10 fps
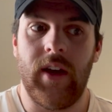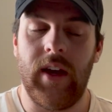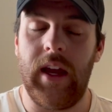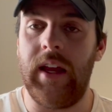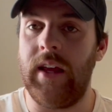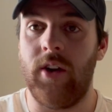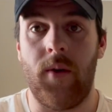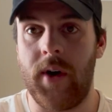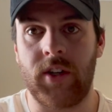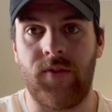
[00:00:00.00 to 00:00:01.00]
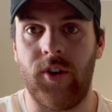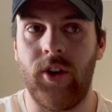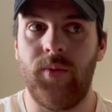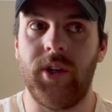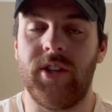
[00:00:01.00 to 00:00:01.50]
eating not much
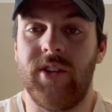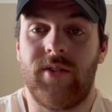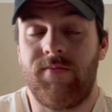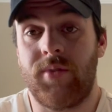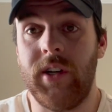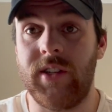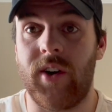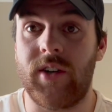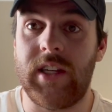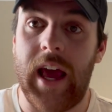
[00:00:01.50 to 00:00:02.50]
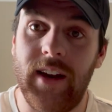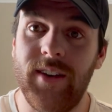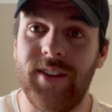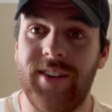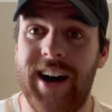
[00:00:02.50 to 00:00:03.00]
food, which is pretty stock standard
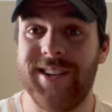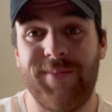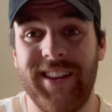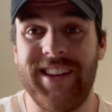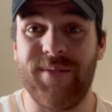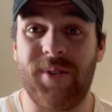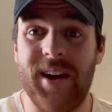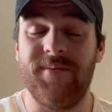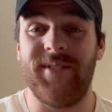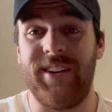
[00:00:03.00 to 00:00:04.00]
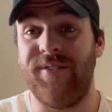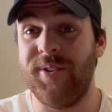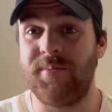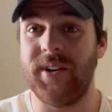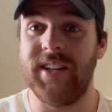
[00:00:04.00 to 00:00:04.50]
in the last month of your prep, and you
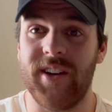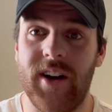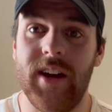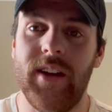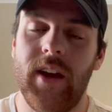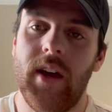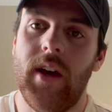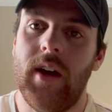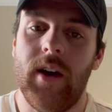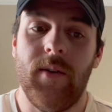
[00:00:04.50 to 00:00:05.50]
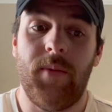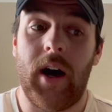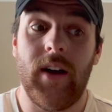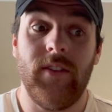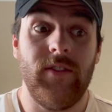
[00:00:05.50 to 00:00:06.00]
feel pretty tired.
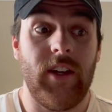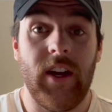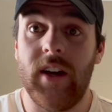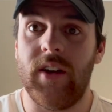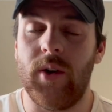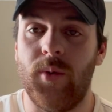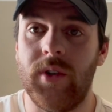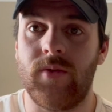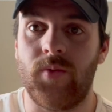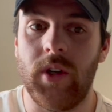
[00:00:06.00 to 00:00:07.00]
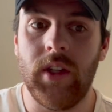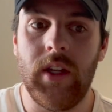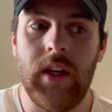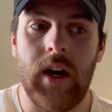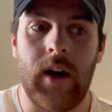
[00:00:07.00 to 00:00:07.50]
But yeah, it was
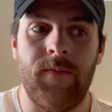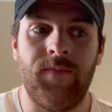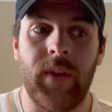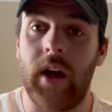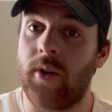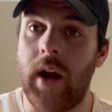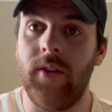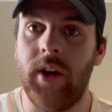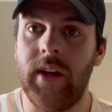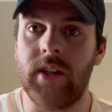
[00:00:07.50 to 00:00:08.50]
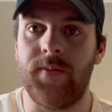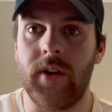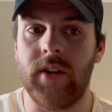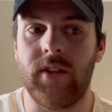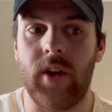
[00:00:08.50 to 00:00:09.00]
really a great learning
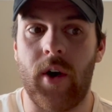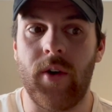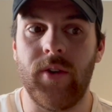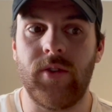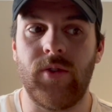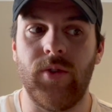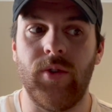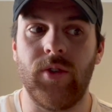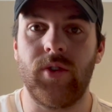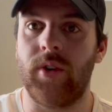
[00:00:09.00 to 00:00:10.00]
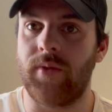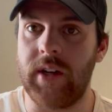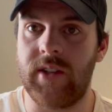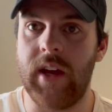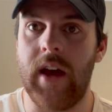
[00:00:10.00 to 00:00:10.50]
experience though, to sort of
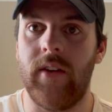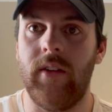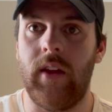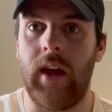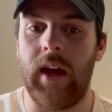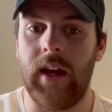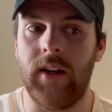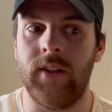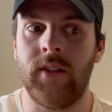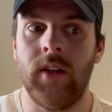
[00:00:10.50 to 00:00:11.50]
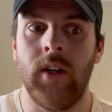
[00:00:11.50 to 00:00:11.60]
reset and